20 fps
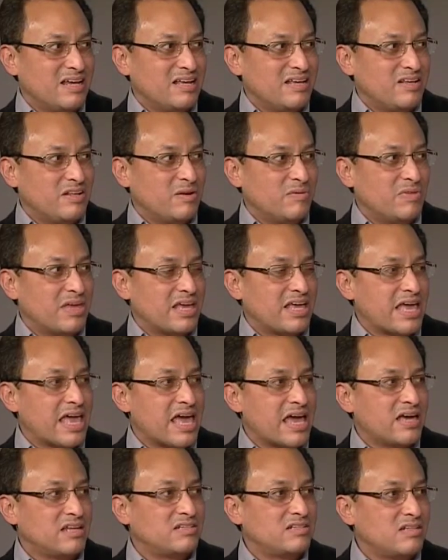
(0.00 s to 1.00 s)
You know, they
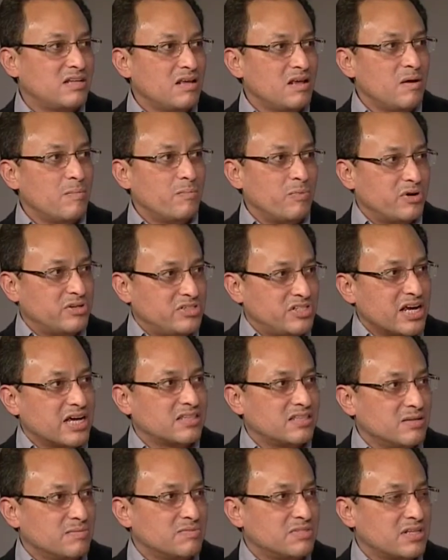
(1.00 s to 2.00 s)
can't
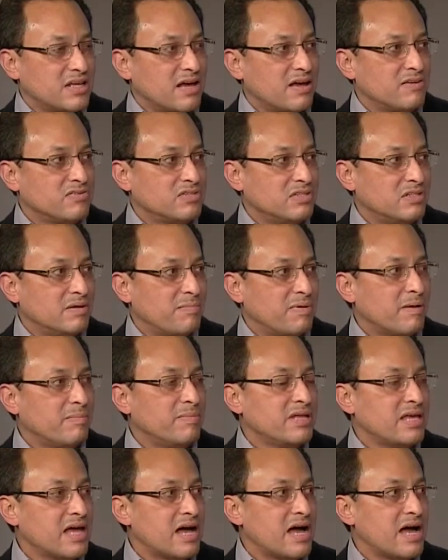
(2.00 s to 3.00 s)
project themselves in the
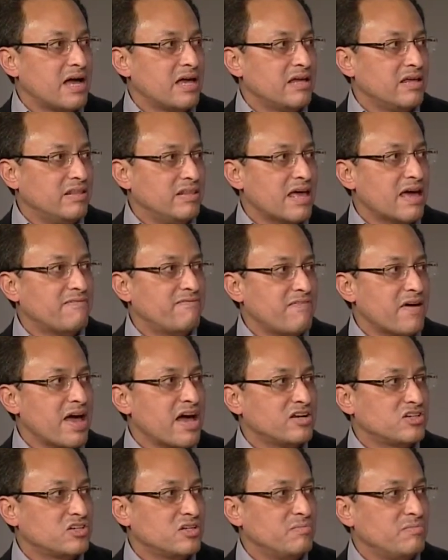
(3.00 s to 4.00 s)
public eye in that
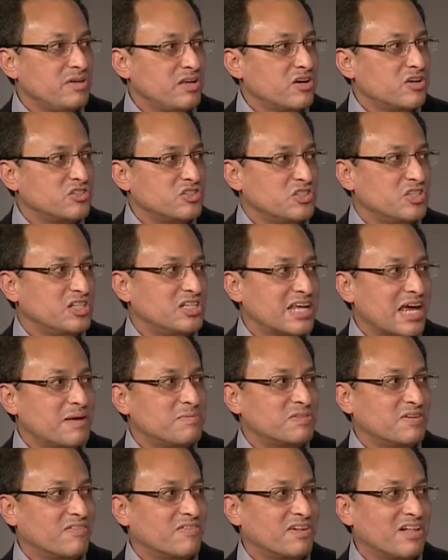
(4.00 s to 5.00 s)
fashion because of the
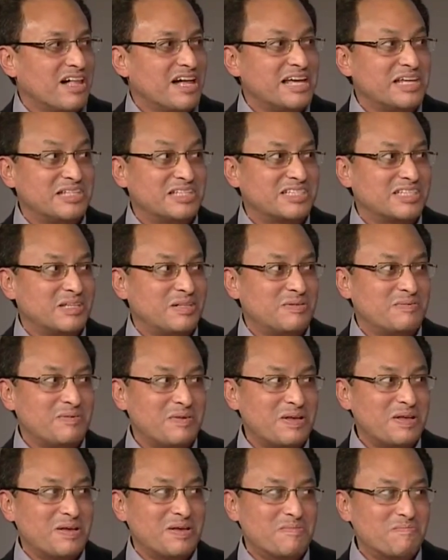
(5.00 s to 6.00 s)
types of clients and
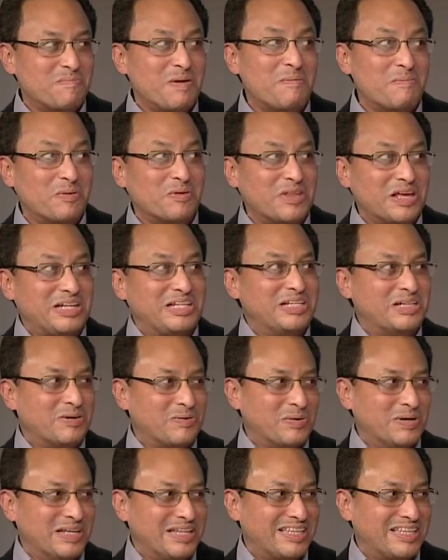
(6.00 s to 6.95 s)
people they deal with.